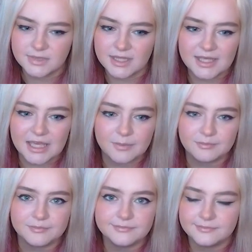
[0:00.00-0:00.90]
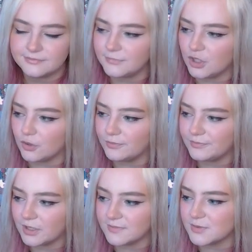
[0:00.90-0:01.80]
came, you know,
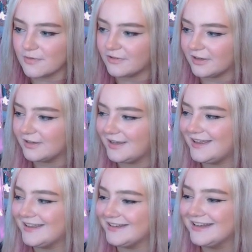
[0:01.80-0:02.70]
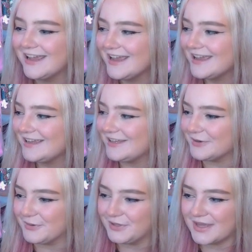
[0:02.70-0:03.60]
comes with it, and you
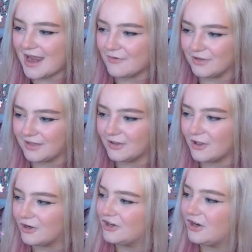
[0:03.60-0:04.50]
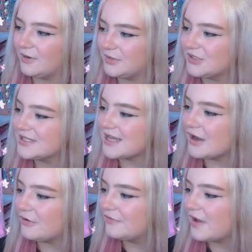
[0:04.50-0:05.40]
know, you can't really clutter it up
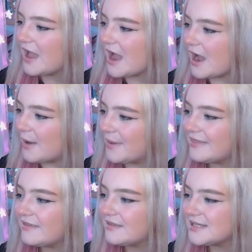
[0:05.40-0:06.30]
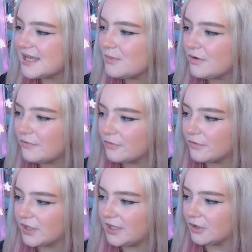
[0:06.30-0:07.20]
yourself. And then the same with
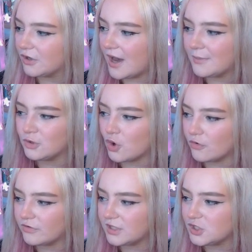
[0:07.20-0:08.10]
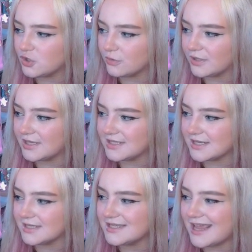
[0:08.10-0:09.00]
over here, I'm not really sure what this
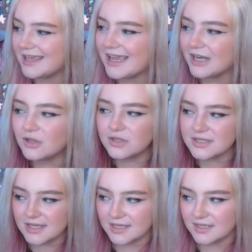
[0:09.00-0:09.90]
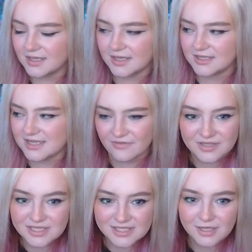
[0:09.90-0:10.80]
is. It kind of looks like an
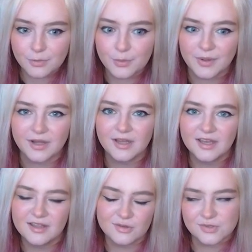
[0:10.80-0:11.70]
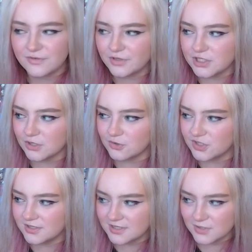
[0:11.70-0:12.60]
activity table, but those are for
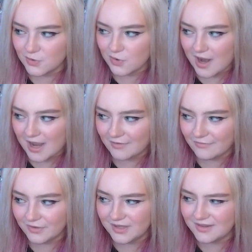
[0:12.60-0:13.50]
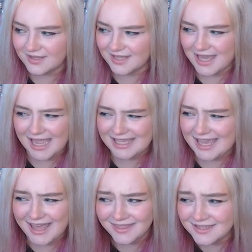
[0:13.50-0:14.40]
children, so I feel like
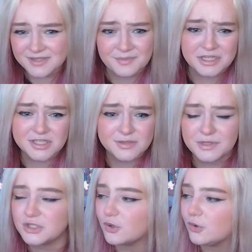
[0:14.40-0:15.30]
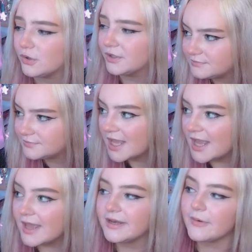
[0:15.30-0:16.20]
again this might just be decor.
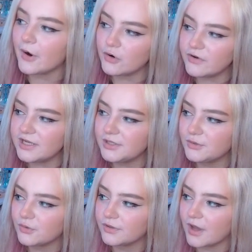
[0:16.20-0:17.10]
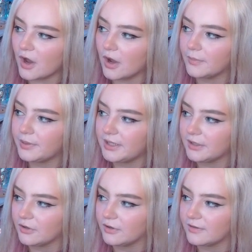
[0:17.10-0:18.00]
Now I already know that up
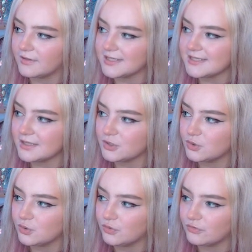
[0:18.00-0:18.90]
here this little